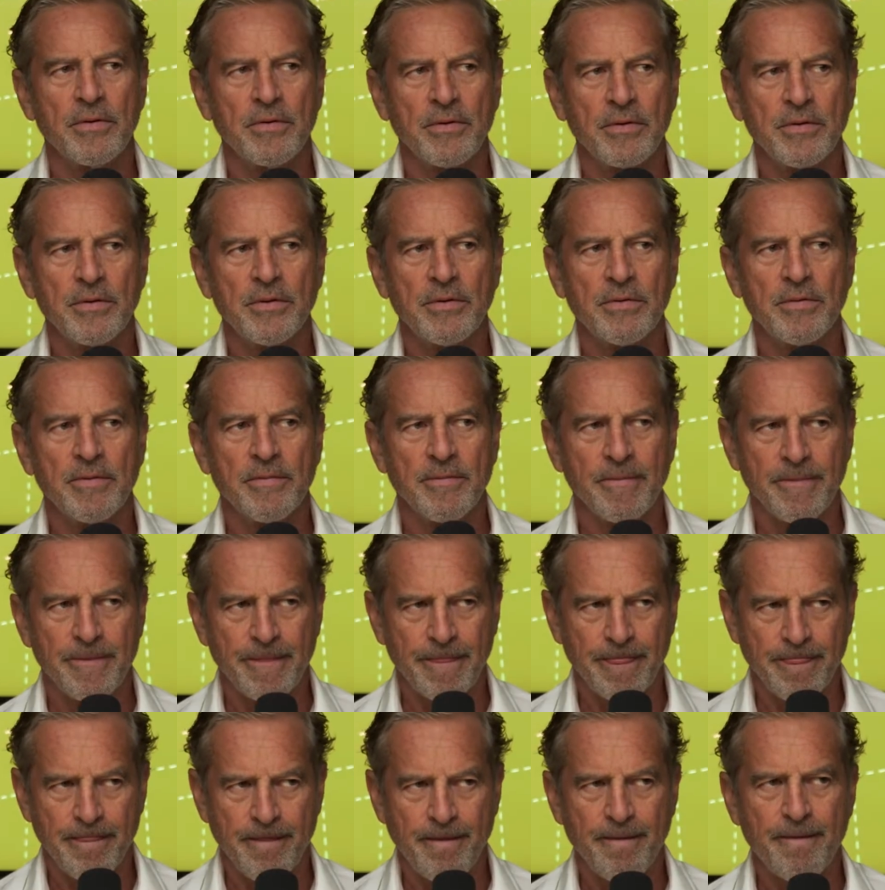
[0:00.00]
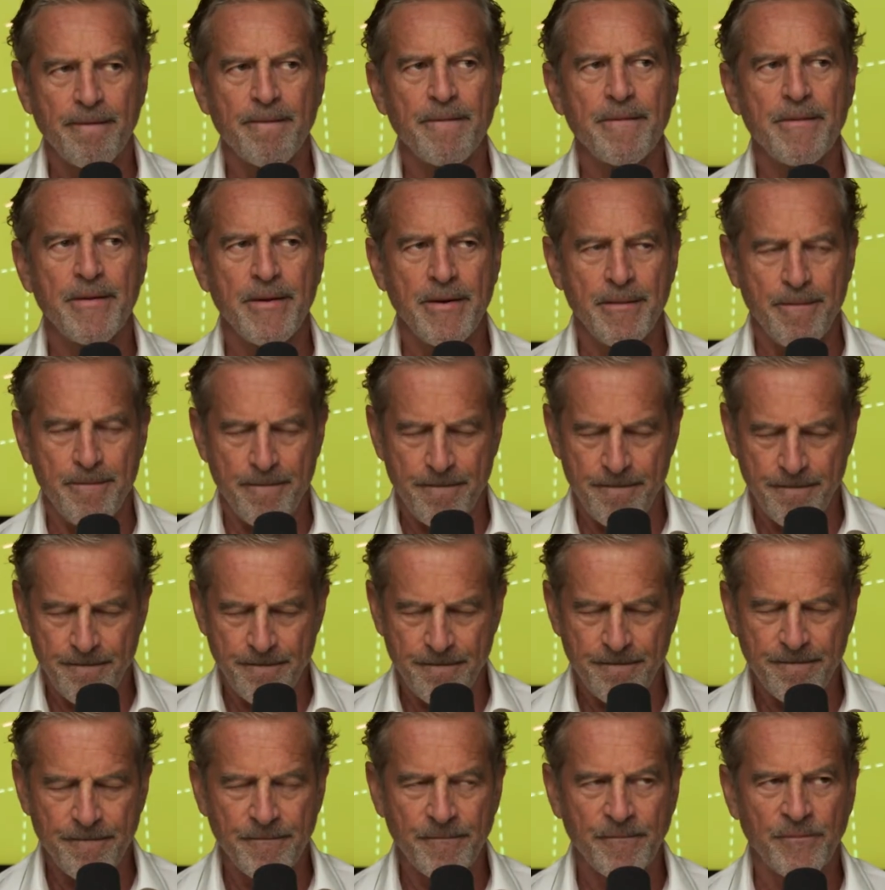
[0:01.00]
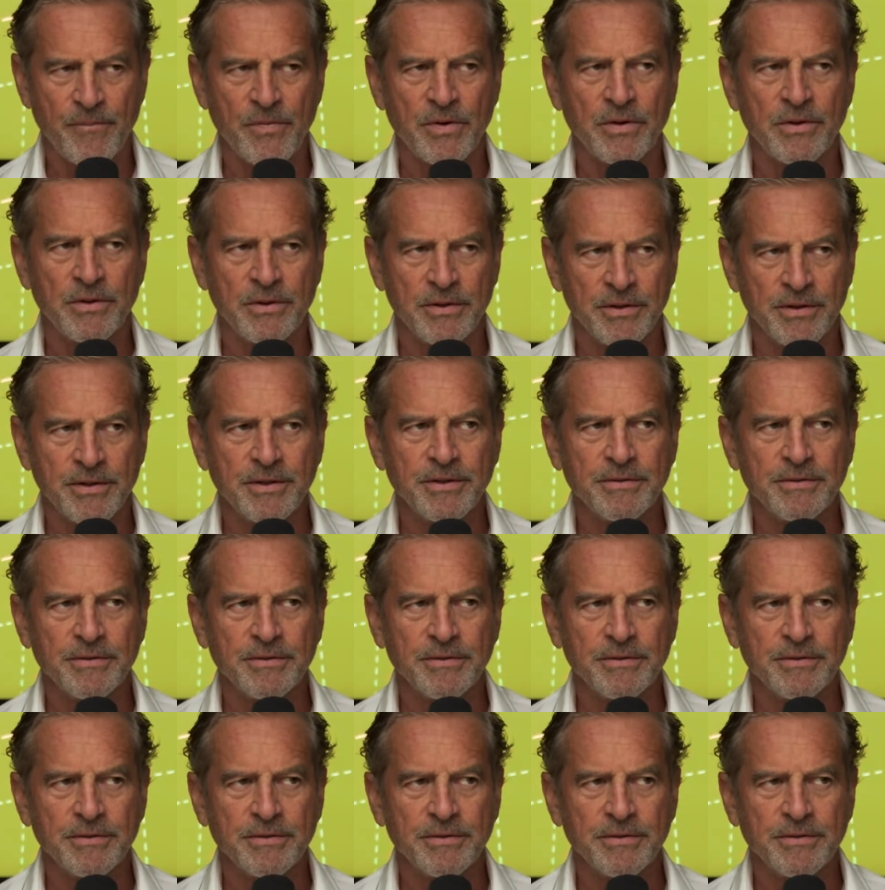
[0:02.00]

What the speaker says: it's the business sector as well. We know a lot of businesses have got